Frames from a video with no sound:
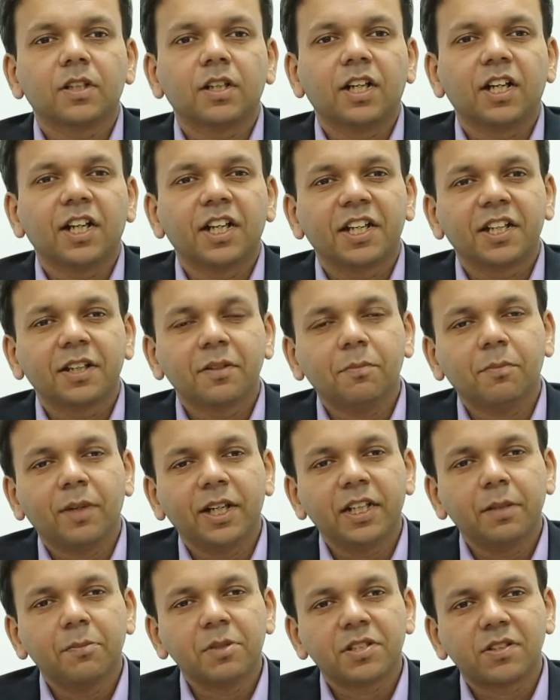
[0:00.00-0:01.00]
Hi, my
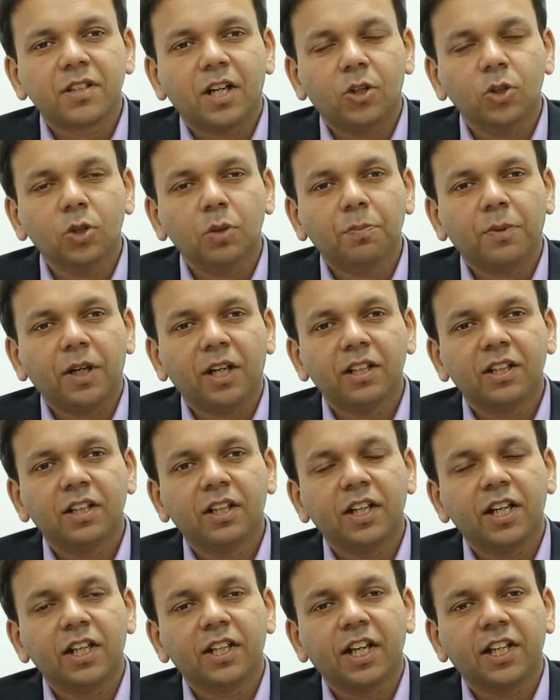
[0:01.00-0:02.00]
name is Rahul Pal
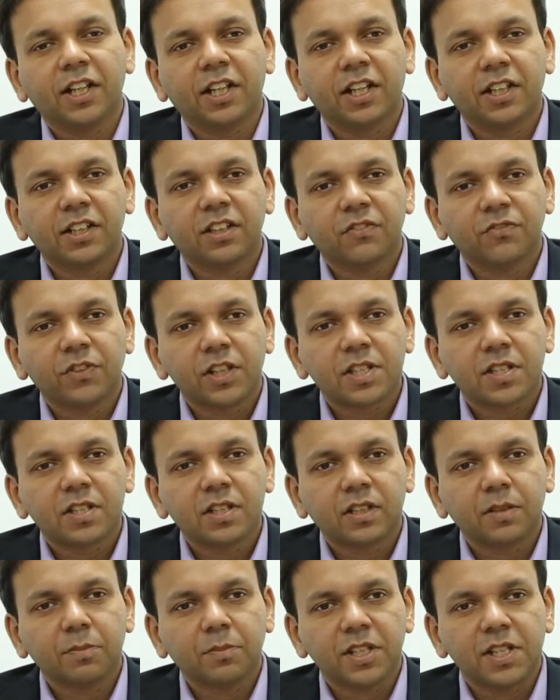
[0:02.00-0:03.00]
and I head the fixed
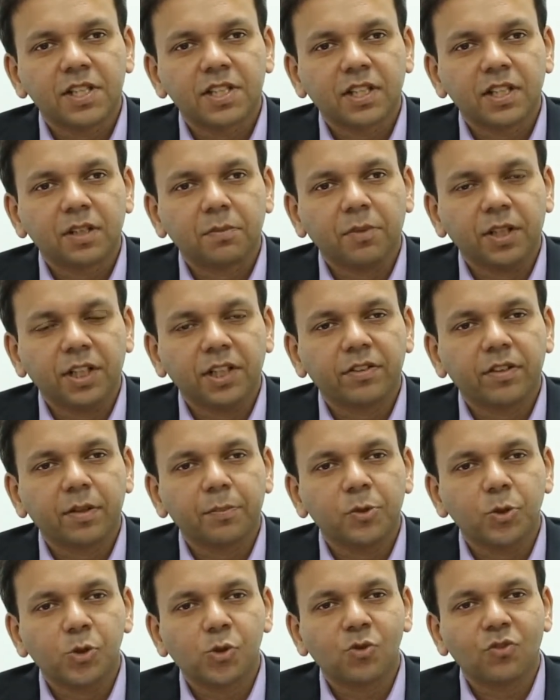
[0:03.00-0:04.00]
income desk at Mahindra
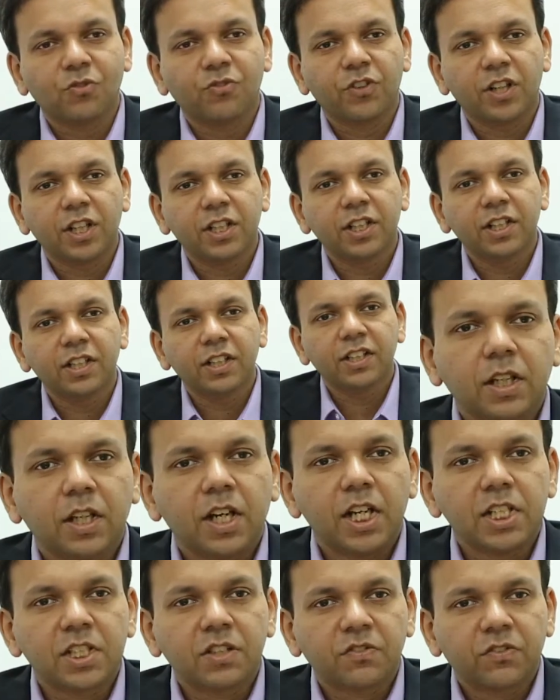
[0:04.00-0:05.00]
Mutual Fund.
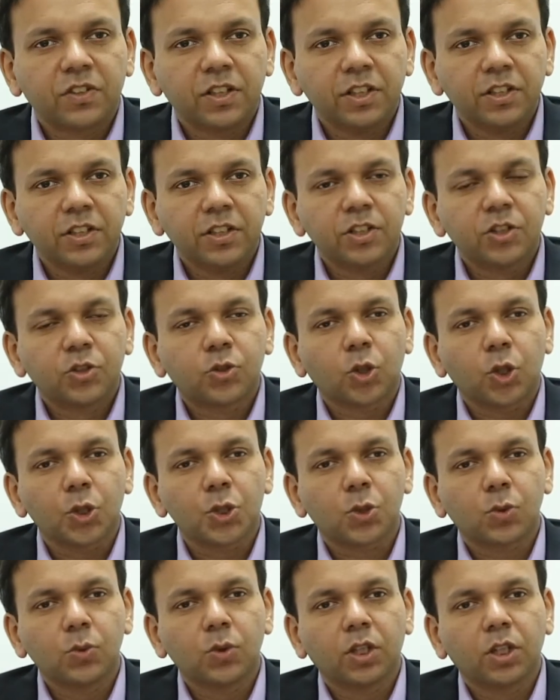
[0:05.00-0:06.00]
As the year
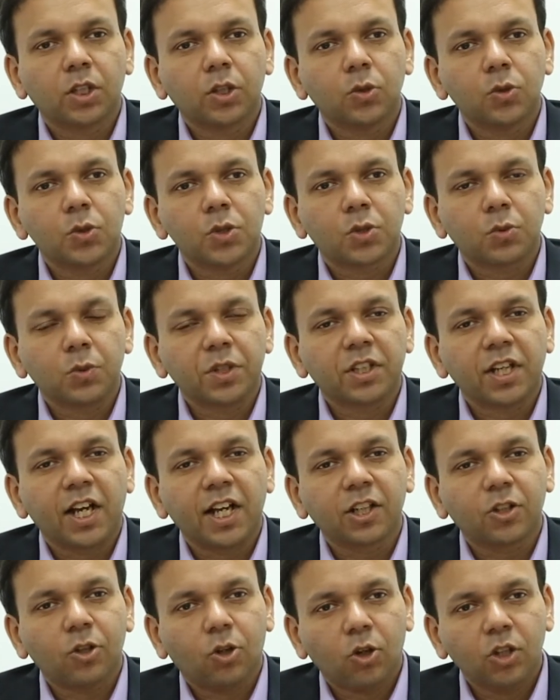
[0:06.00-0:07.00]
draws to a close, we
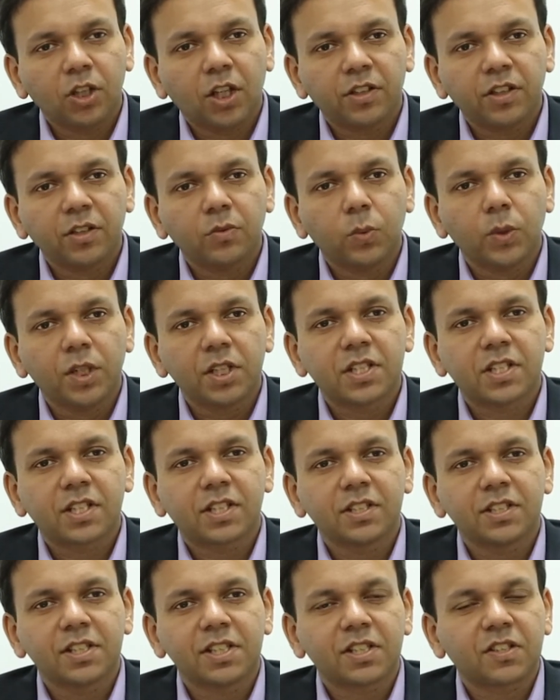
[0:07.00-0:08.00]
thank all our
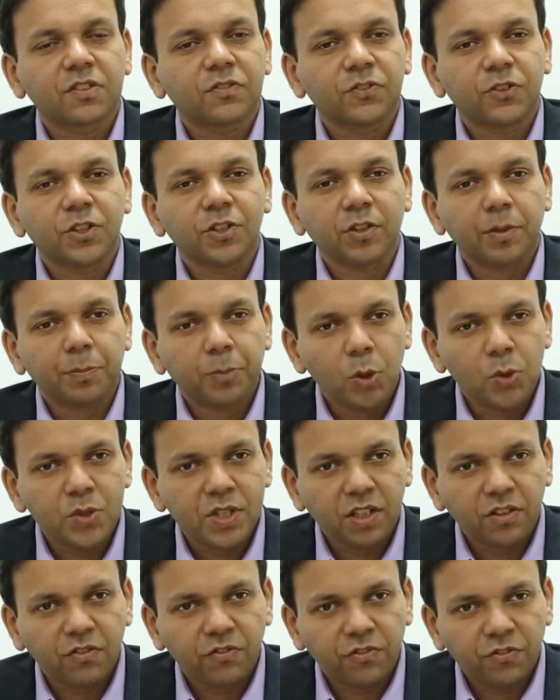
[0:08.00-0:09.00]
investors for
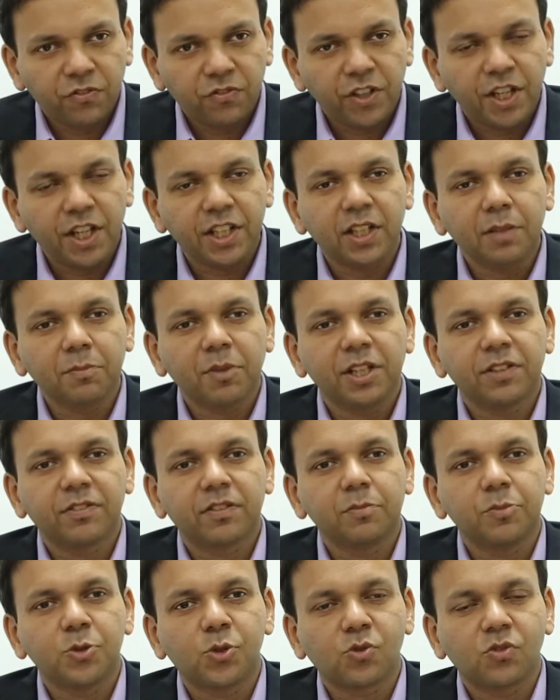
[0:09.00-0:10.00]
reposing faith in
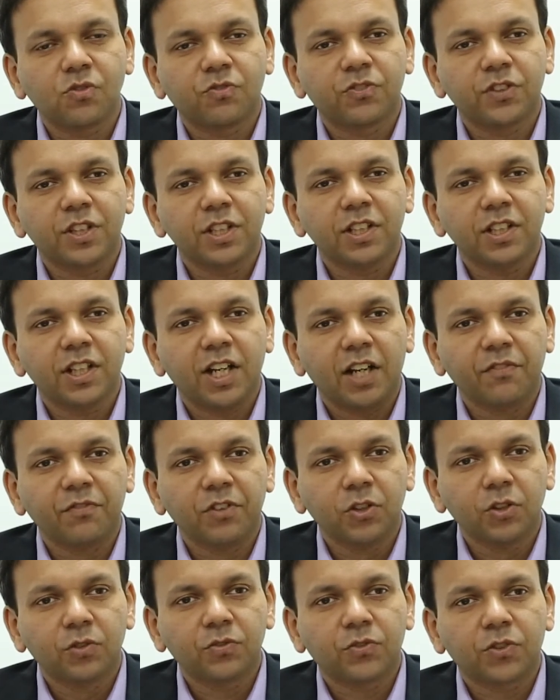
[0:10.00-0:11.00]
Mahindra Mutual Fund and we
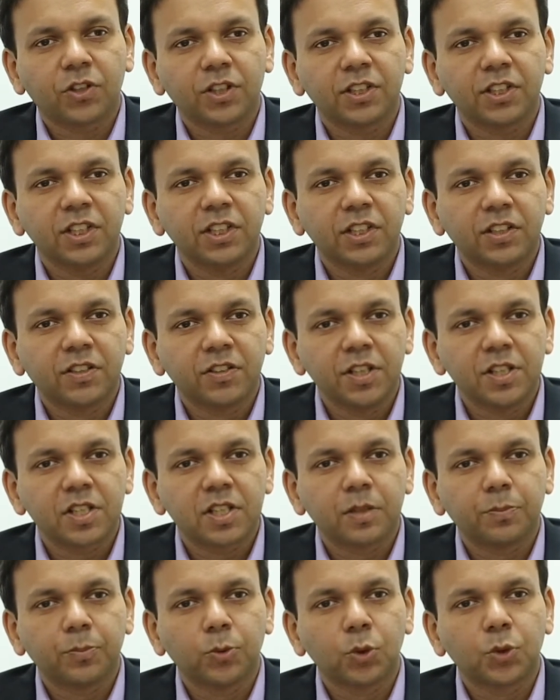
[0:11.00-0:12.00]
look for an increased
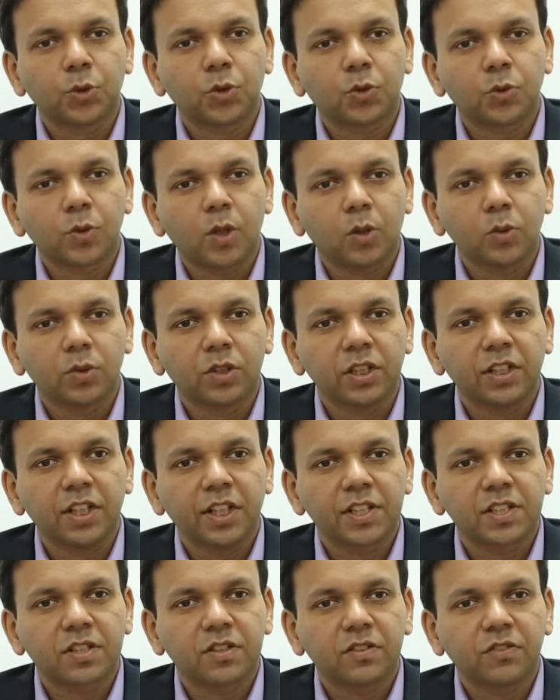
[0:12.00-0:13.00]
support throughout the
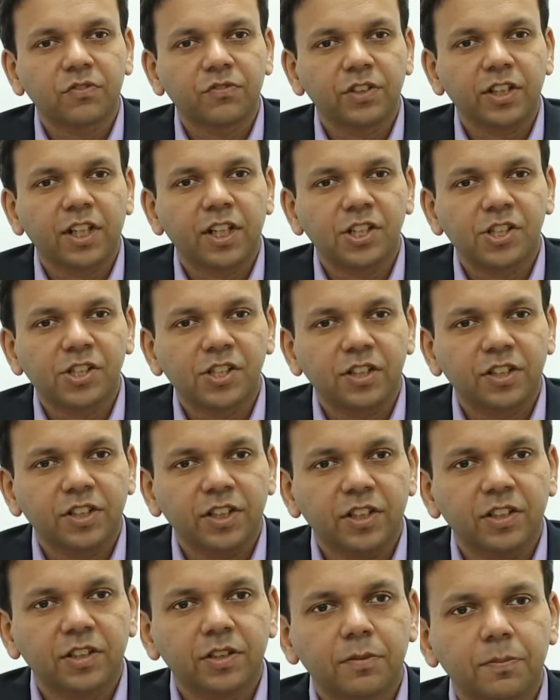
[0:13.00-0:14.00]
next financial
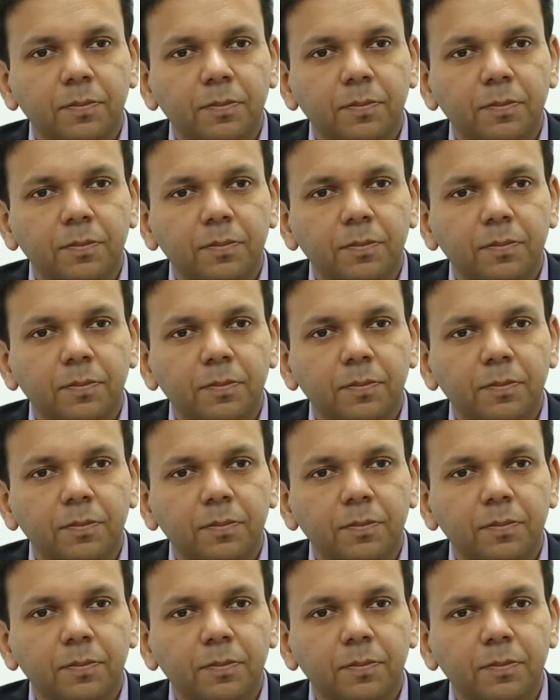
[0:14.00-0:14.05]
year.